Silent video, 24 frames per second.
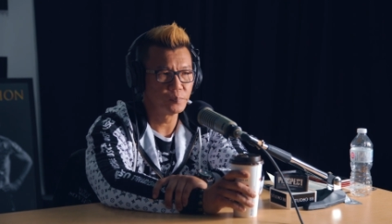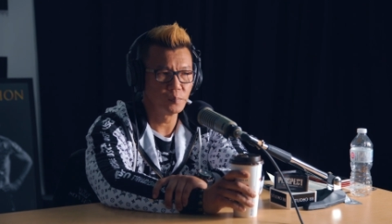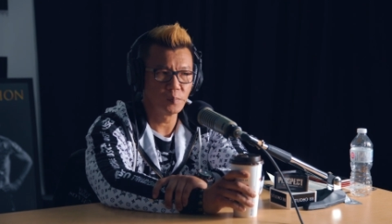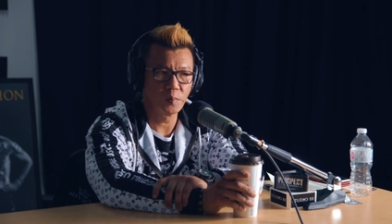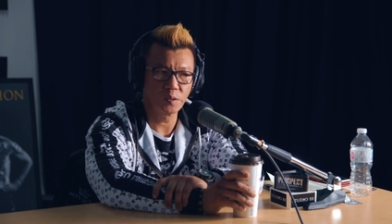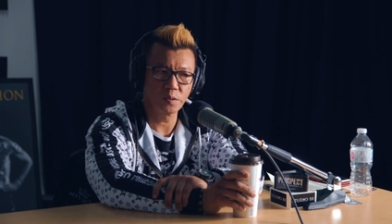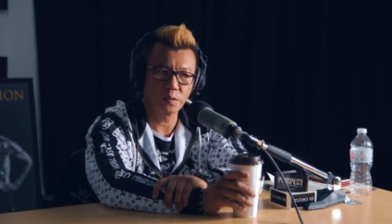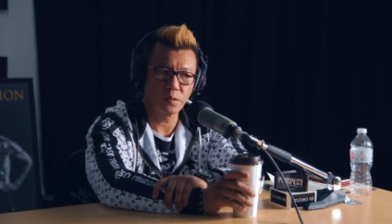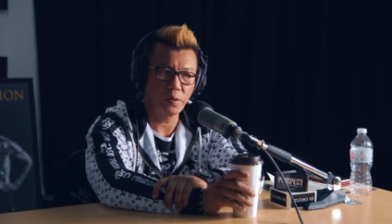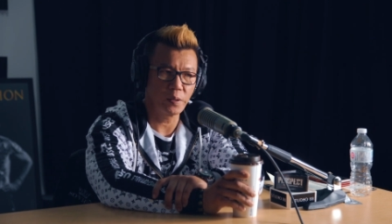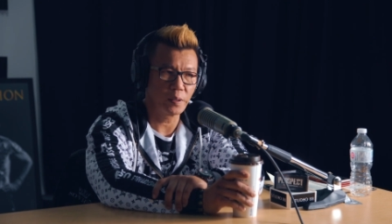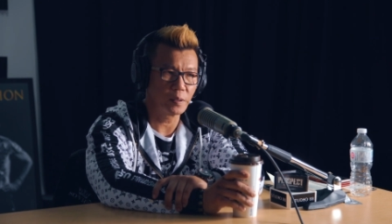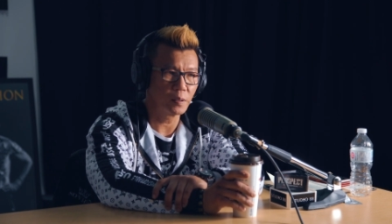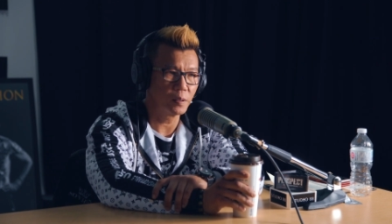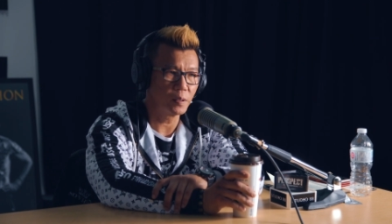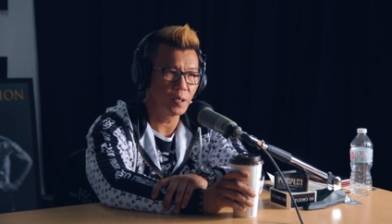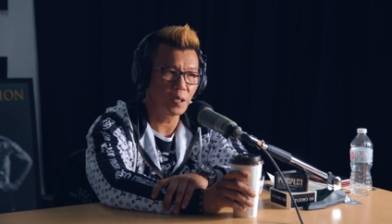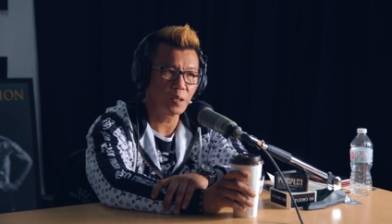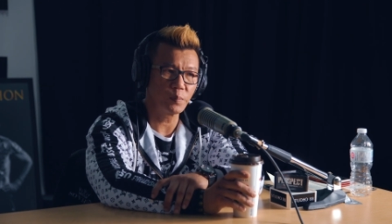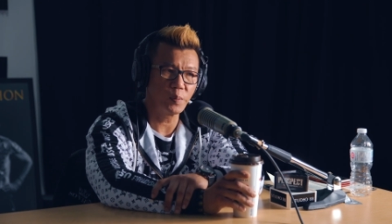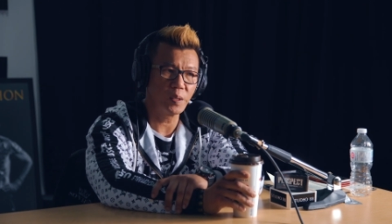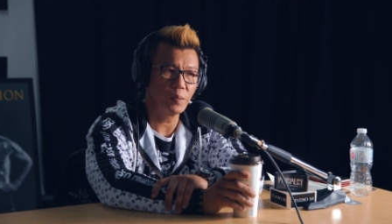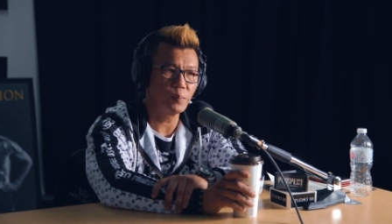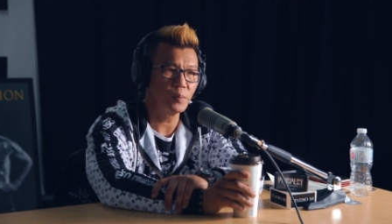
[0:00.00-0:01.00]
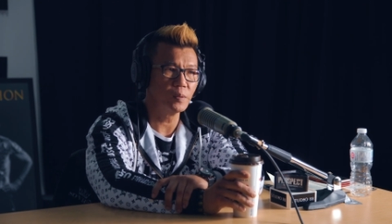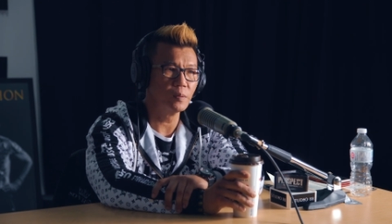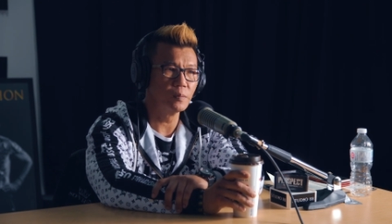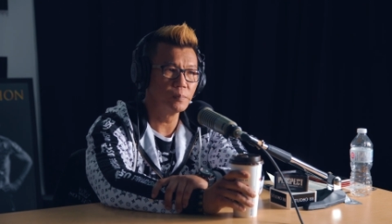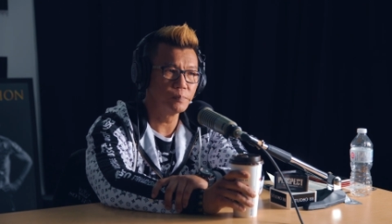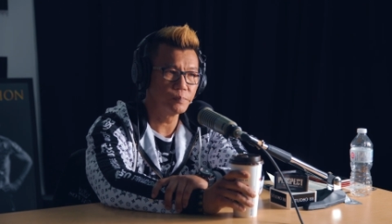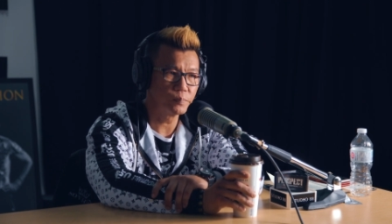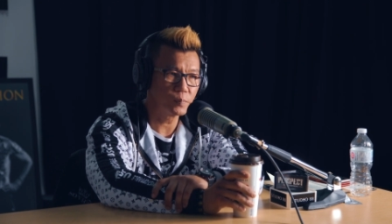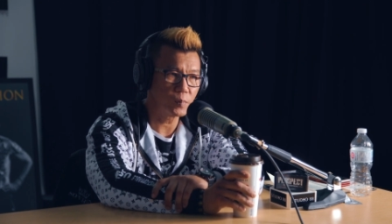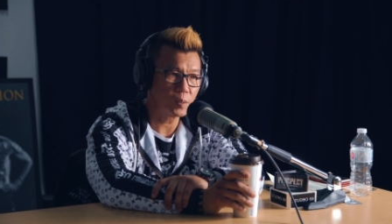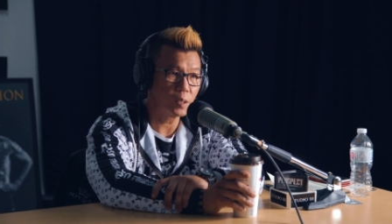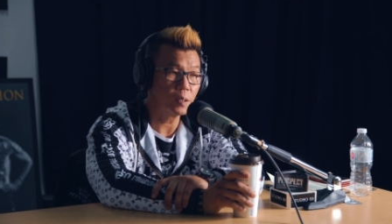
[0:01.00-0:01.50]
Just watching gyms
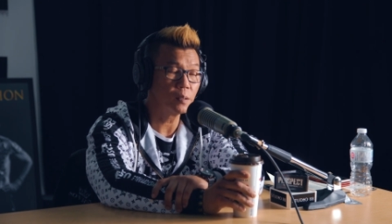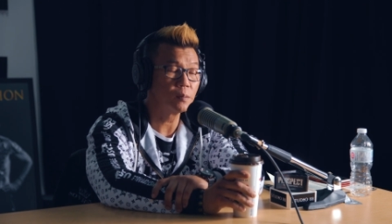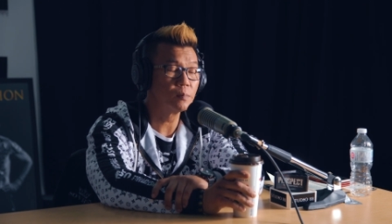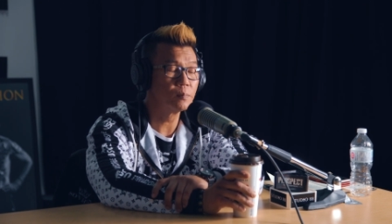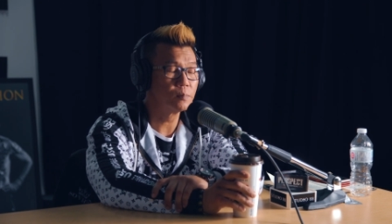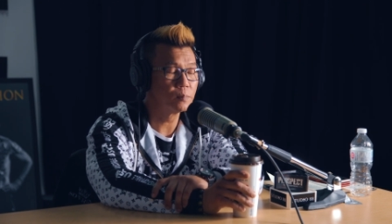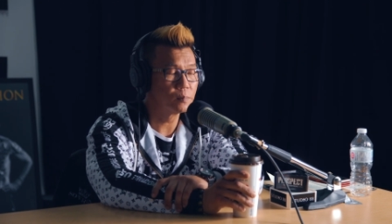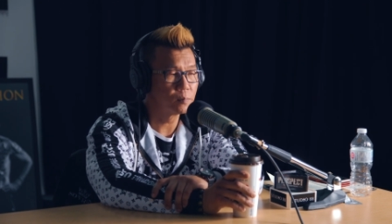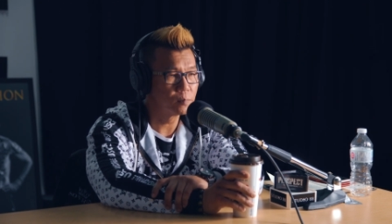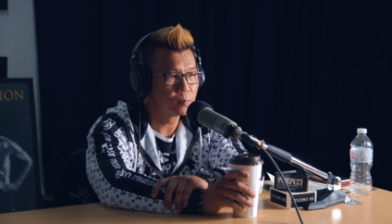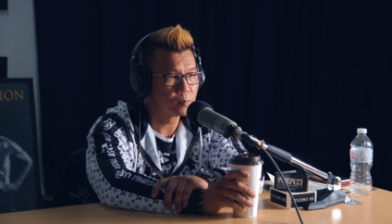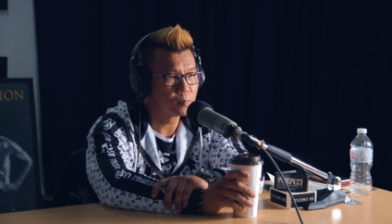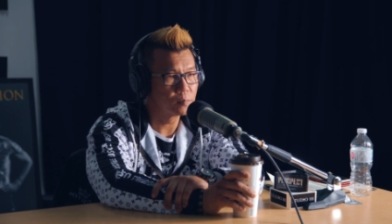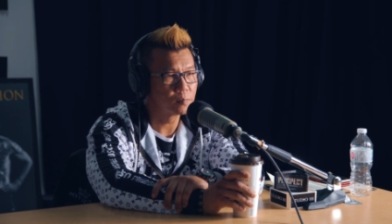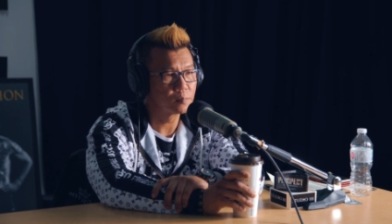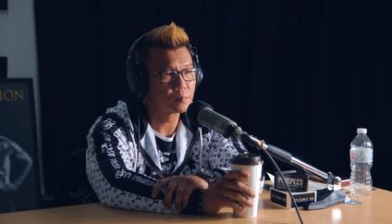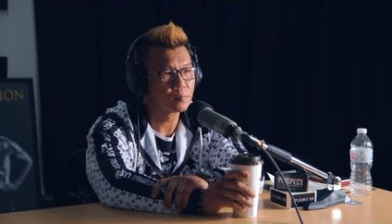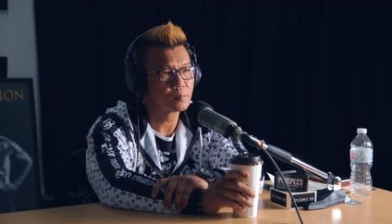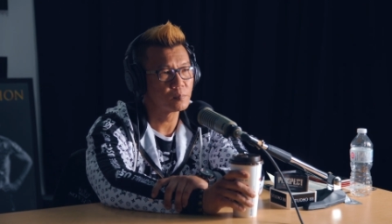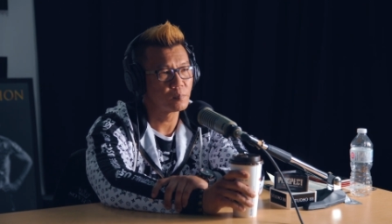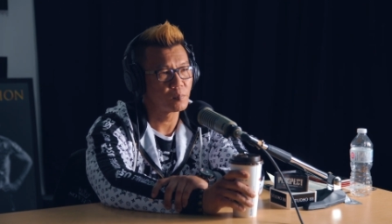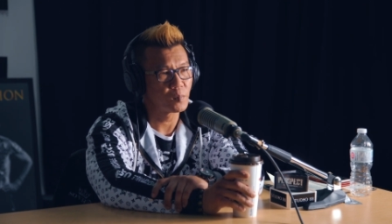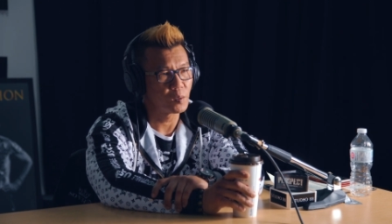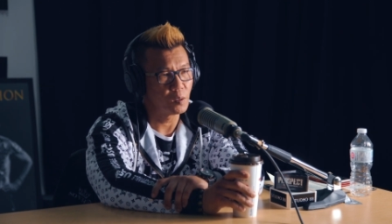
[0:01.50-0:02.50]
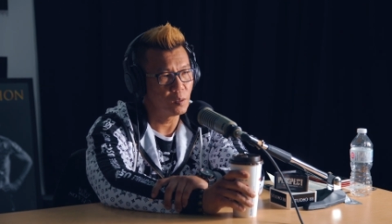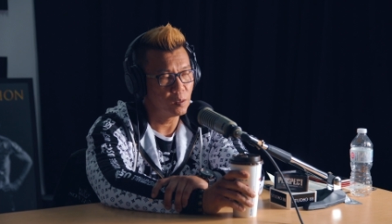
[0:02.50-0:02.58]
close left, right, and center.